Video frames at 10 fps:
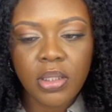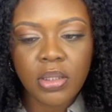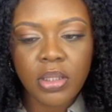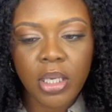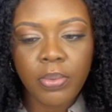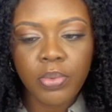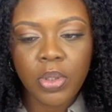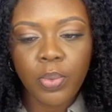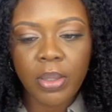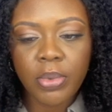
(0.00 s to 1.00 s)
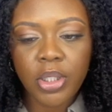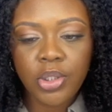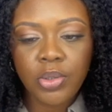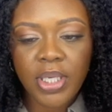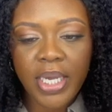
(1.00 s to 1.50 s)
desktop. What I'm going to
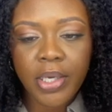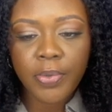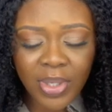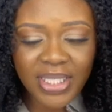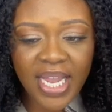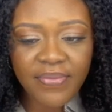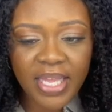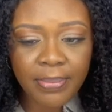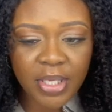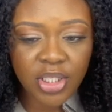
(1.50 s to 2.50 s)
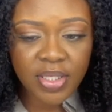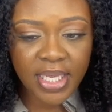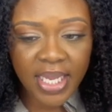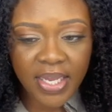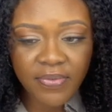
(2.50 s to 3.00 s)
do now, once I have the image
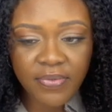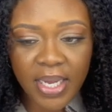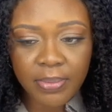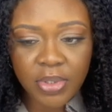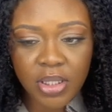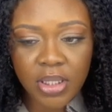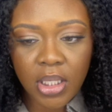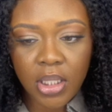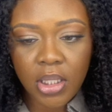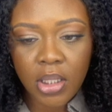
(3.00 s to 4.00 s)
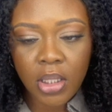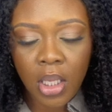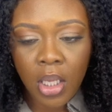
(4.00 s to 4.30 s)
saved, I'm just going to